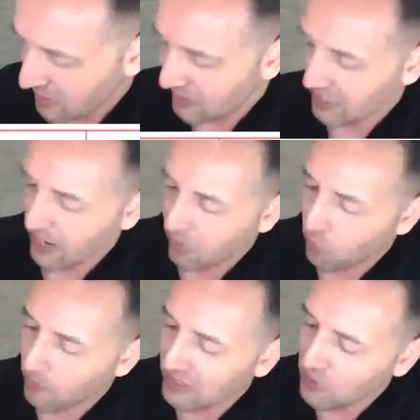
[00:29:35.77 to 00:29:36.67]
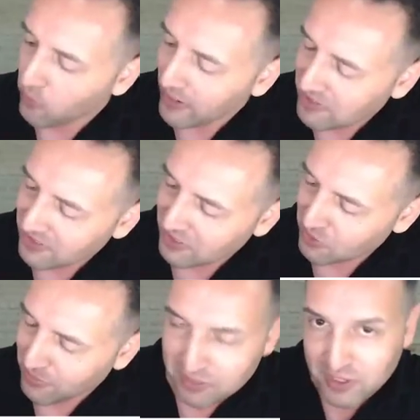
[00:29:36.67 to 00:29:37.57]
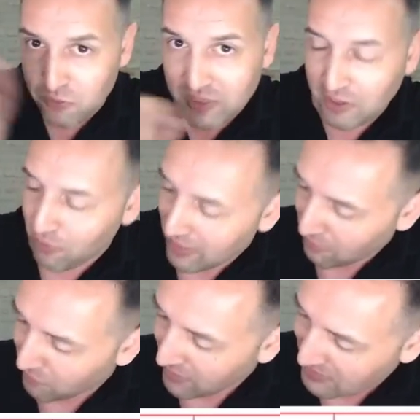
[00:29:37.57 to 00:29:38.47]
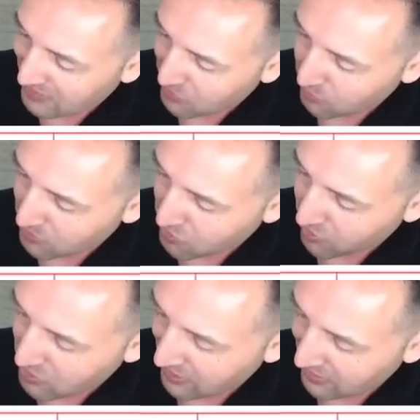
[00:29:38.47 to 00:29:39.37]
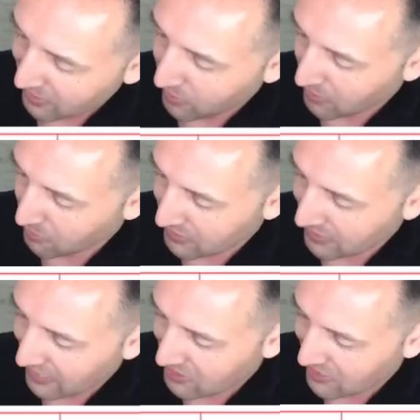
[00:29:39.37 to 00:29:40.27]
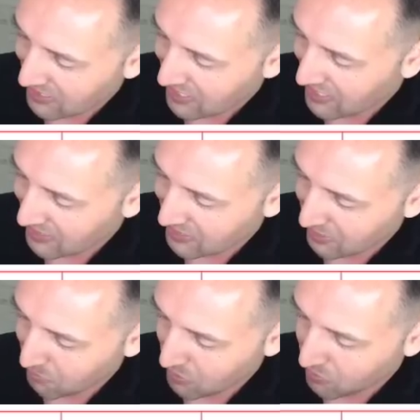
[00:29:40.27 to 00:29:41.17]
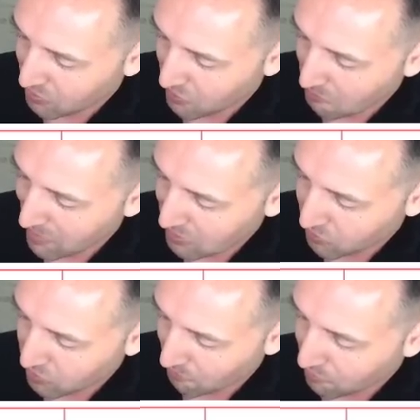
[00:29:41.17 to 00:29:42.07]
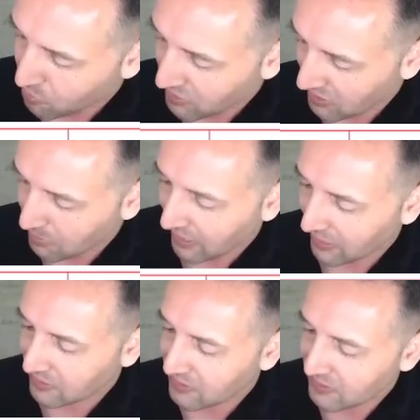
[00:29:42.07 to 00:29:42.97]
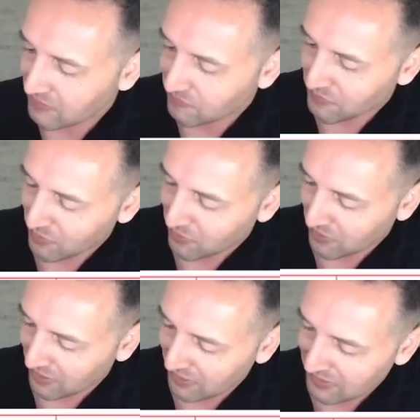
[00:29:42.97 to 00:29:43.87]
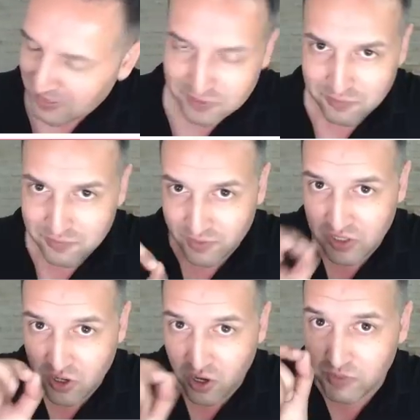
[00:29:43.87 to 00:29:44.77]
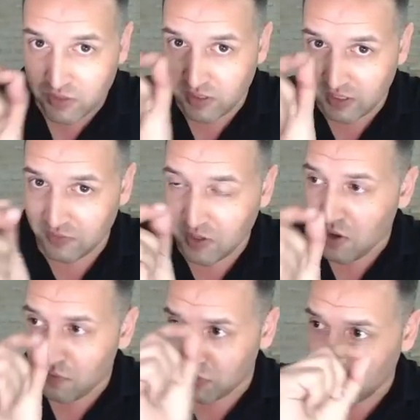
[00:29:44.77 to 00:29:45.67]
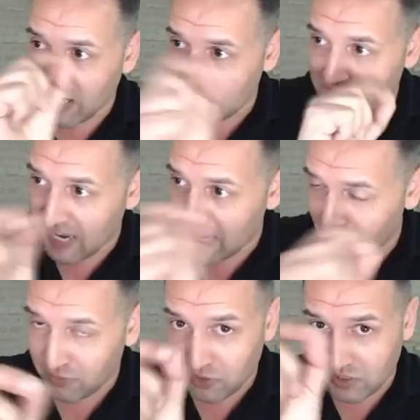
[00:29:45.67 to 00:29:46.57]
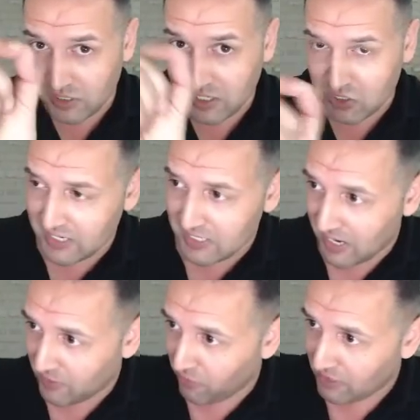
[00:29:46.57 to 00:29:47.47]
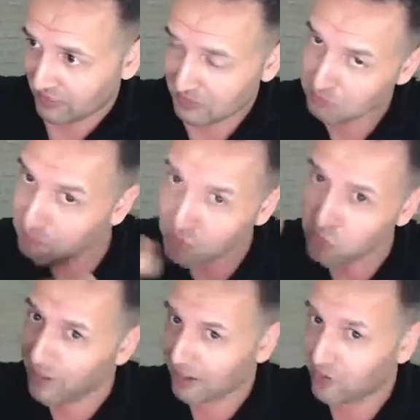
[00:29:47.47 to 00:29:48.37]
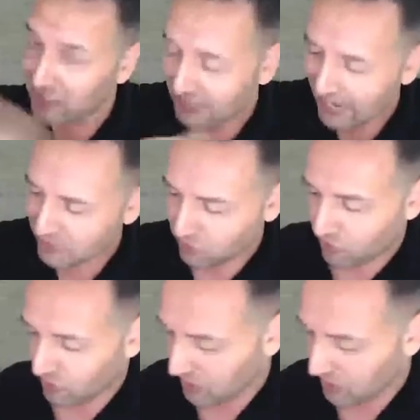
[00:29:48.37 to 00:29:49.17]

Now, many Westerners might think when they're writing fast, this would stretch out that way, but it actually kicks in because your muscles are pulling it back. Okay, and that's a very common thing for Chinese to see in Chinese handwriting, this pullback on the na stroke.